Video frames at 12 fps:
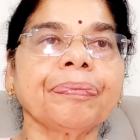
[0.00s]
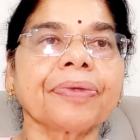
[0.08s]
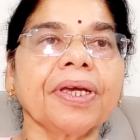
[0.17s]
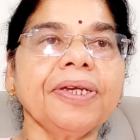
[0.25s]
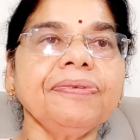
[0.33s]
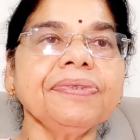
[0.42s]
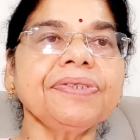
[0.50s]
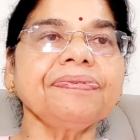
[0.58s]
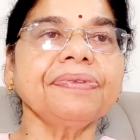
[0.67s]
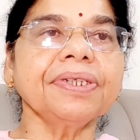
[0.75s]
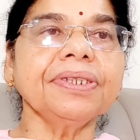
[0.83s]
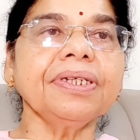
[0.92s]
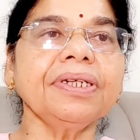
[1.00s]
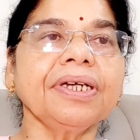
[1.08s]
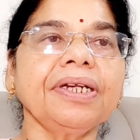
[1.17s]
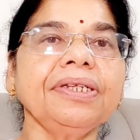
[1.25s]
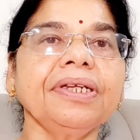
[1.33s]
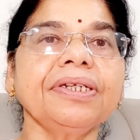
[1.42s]
It was further
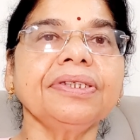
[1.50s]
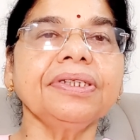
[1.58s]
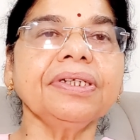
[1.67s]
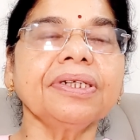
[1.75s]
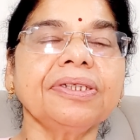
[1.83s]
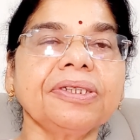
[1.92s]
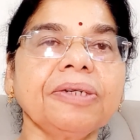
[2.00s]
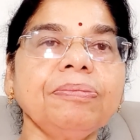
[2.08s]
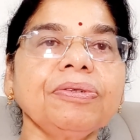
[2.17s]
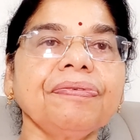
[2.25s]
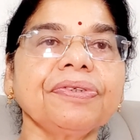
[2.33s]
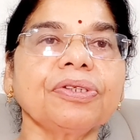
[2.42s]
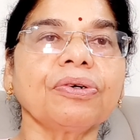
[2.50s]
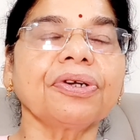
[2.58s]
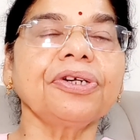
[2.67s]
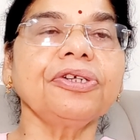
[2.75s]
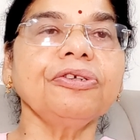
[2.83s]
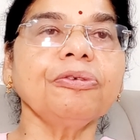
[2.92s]
held that the contempt of
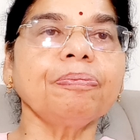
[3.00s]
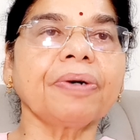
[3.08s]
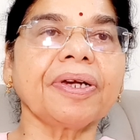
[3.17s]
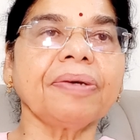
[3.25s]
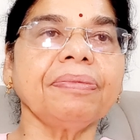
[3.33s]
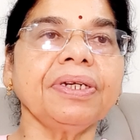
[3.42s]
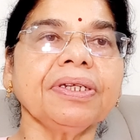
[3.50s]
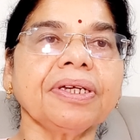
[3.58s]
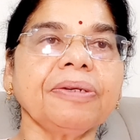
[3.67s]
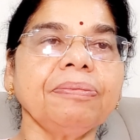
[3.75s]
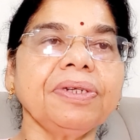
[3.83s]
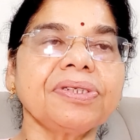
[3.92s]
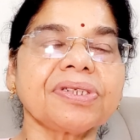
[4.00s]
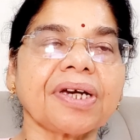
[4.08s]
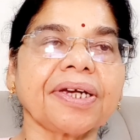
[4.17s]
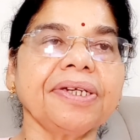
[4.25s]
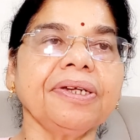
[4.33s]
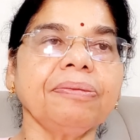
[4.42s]
authority of Parliament can be
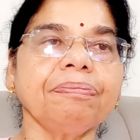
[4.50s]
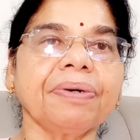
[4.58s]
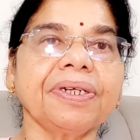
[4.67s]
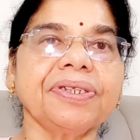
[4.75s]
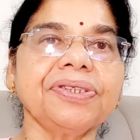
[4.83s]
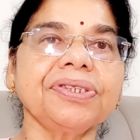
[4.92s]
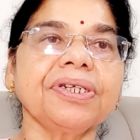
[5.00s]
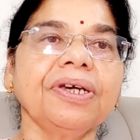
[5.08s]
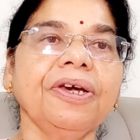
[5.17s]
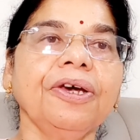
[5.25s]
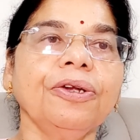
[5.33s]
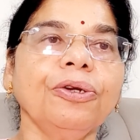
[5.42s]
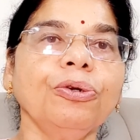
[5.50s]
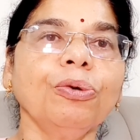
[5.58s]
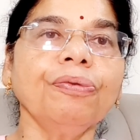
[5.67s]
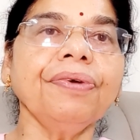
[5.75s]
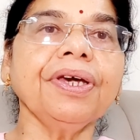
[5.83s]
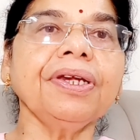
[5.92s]
tried and punished
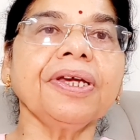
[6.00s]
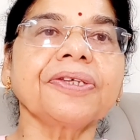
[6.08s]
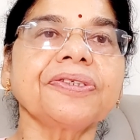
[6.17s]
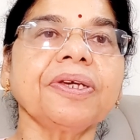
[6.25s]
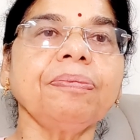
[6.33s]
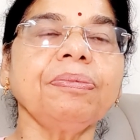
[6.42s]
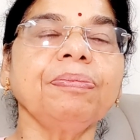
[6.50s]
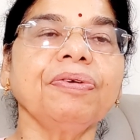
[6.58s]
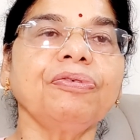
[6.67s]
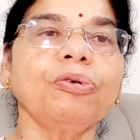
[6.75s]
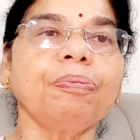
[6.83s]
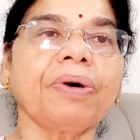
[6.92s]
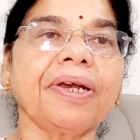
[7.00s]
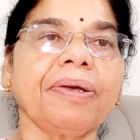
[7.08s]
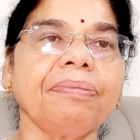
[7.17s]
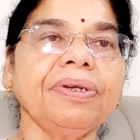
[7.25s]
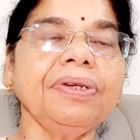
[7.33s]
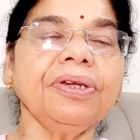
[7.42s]
nowhere except before
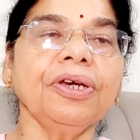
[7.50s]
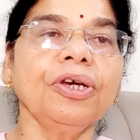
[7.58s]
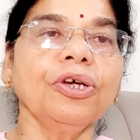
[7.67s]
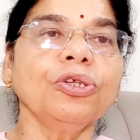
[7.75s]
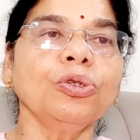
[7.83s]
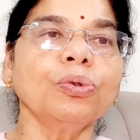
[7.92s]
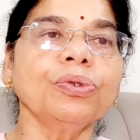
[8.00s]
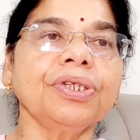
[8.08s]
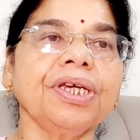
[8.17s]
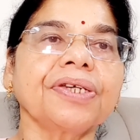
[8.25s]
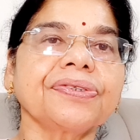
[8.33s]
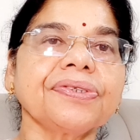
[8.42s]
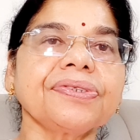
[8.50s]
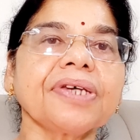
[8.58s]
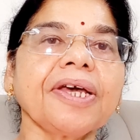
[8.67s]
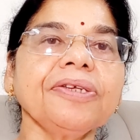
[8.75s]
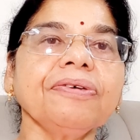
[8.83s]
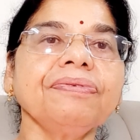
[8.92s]
Parliament, though the
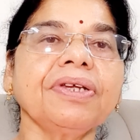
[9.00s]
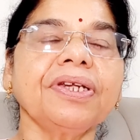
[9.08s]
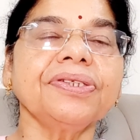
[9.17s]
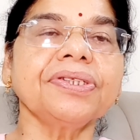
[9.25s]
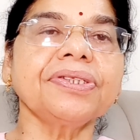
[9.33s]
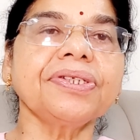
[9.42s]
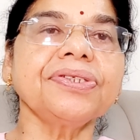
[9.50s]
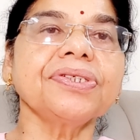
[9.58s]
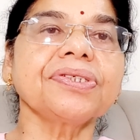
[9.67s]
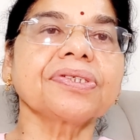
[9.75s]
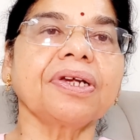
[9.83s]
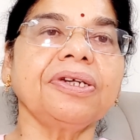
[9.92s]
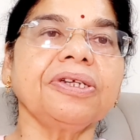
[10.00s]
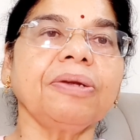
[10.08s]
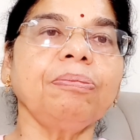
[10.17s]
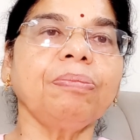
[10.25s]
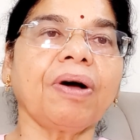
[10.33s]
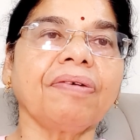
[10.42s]
exercise of the legislature's
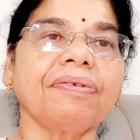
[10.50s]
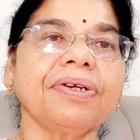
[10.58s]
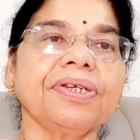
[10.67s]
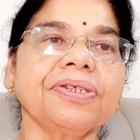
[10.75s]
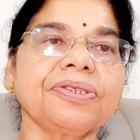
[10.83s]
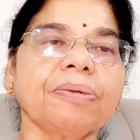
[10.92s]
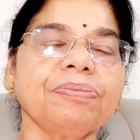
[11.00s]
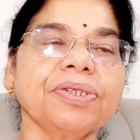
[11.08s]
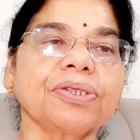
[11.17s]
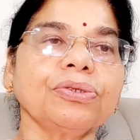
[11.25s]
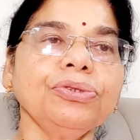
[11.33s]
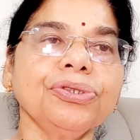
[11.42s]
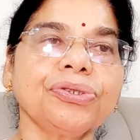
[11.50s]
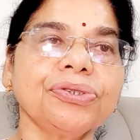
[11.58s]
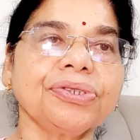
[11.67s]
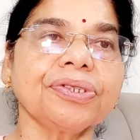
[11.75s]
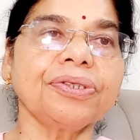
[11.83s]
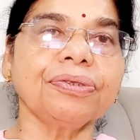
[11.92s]
contempt power is subject to
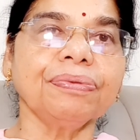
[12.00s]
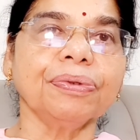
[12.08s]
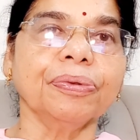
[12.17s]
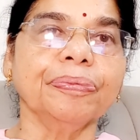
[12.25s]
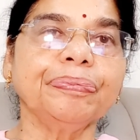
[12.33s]
judicial review.